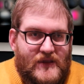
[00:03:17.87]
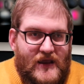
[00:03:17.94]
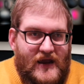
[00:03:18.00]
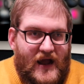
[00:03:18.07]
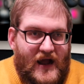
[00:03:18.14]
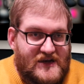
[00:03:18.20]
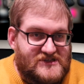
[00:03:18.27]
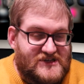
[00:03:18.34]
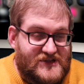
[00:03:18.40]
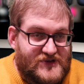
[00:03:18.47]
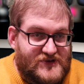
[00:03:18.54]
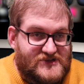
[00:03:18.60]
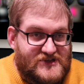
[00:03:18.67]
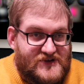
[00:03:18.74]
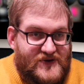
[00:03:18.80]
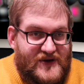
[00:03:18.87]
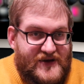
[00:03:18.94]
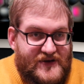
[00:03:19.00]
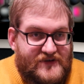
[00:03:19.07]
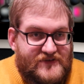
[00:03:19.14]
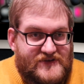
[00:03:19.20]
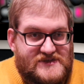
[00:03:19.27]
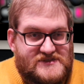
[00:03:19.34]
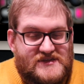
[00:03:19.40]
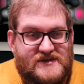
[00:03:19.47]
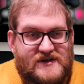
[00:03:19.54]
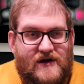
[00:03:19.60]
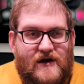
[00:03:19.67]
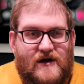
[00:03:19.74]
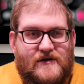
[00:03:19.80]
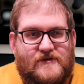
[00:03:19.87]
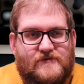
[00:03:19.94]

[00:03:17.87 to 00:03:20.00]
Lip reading: actually looks like quite an interesting car.